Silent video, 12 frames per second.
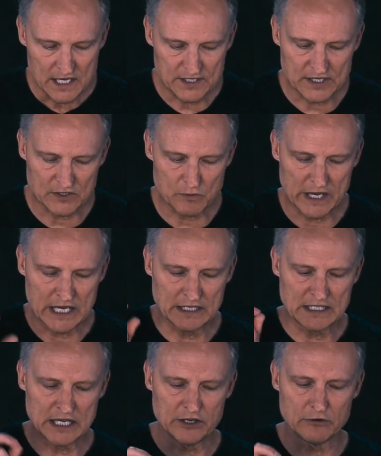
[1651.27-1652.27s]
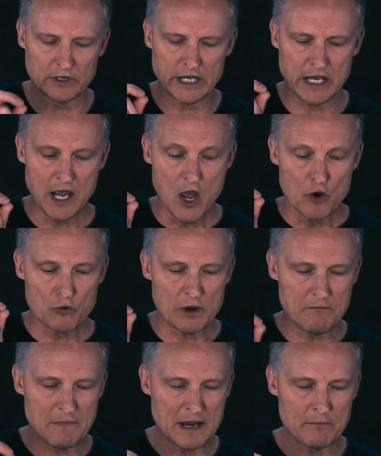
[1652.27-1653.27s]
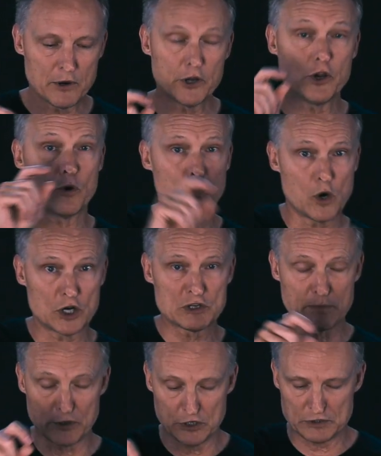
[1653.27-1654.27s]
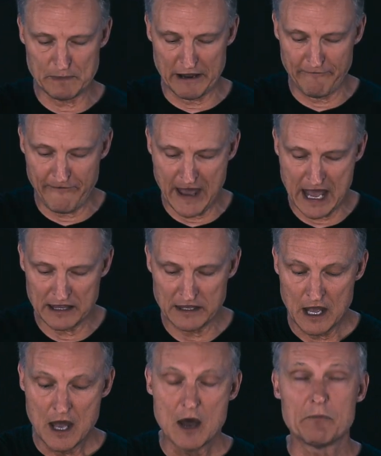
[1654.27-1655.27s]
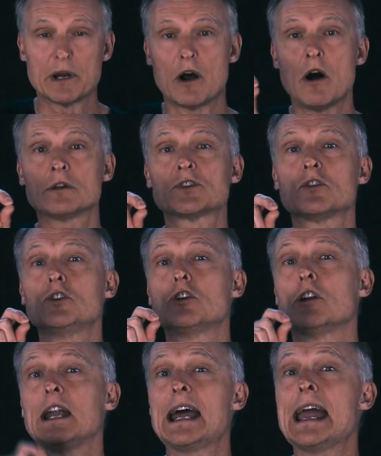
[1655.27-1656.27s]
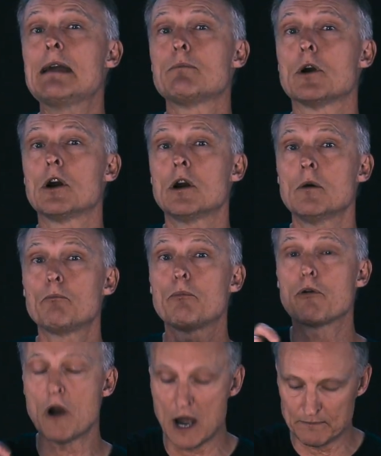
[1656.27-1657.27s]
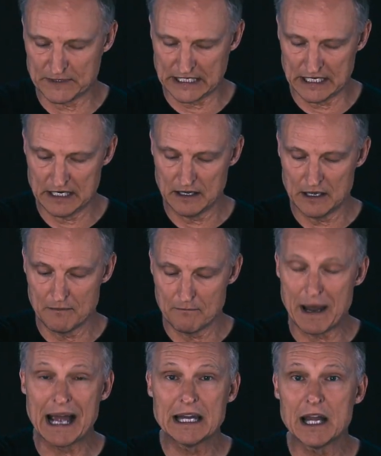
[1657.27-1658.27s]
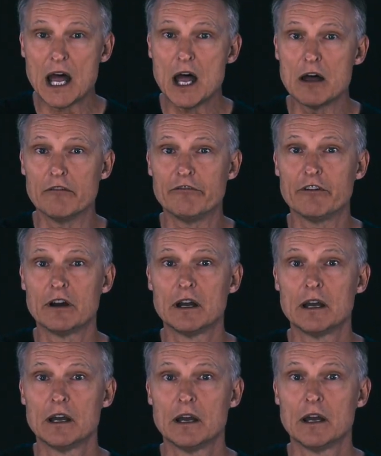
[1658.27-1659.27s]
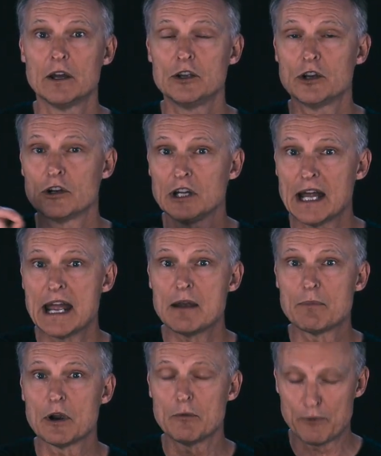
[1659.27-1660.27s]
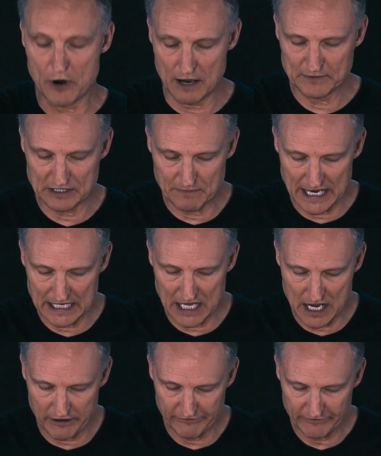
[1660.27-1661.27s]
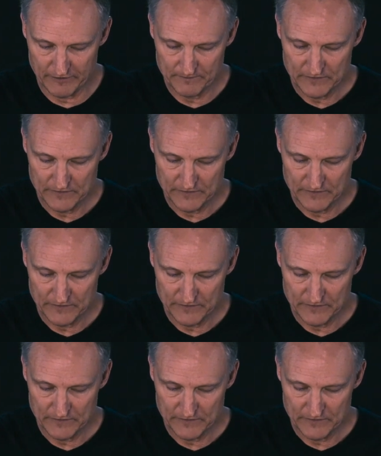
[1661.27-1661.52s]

He says, we continually remember your works produced by faith, but also your labor prompted by love. Your labor prompted by love.